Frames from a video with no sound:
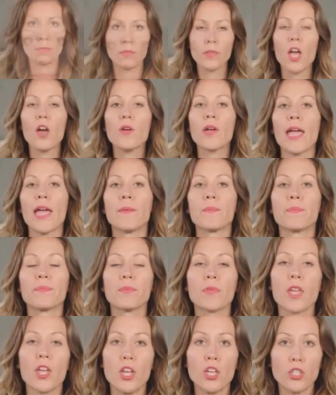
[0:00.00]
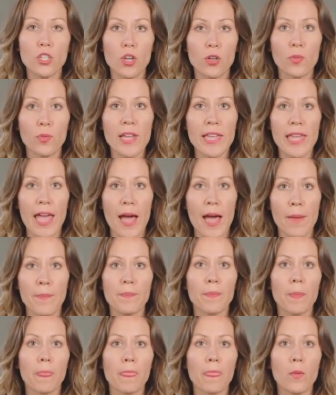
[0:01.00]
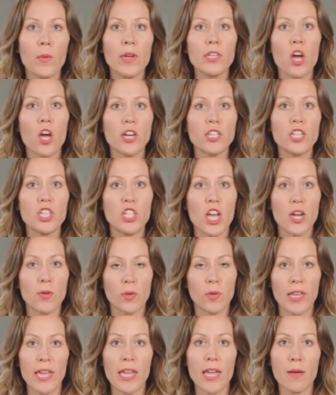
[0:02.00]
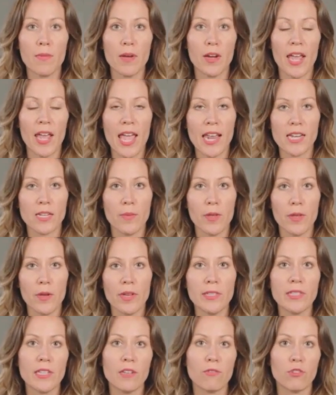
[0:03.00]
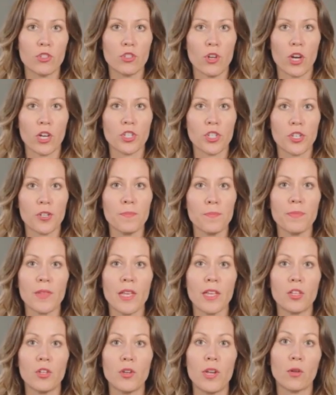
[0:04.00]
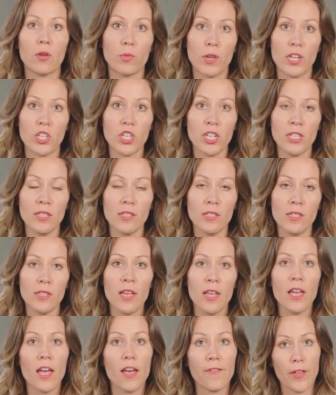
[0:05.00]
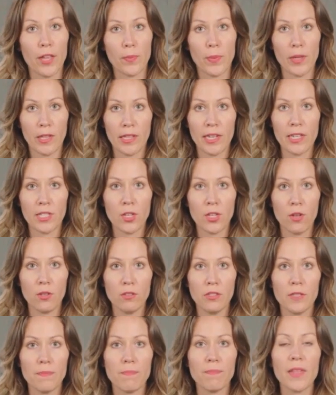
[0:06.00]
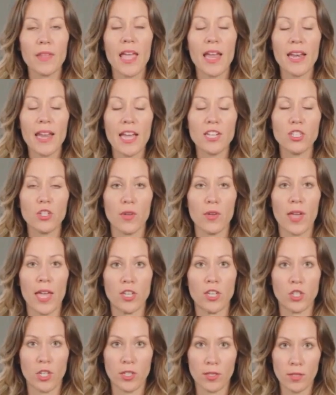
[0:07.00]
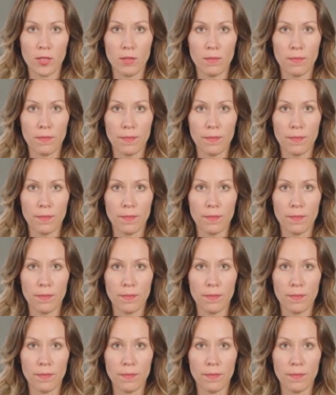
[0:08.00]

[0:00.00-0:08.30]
Okay, so to recap, we talked generally about AWS infrastructure, including regions, availability zones, and edge locations.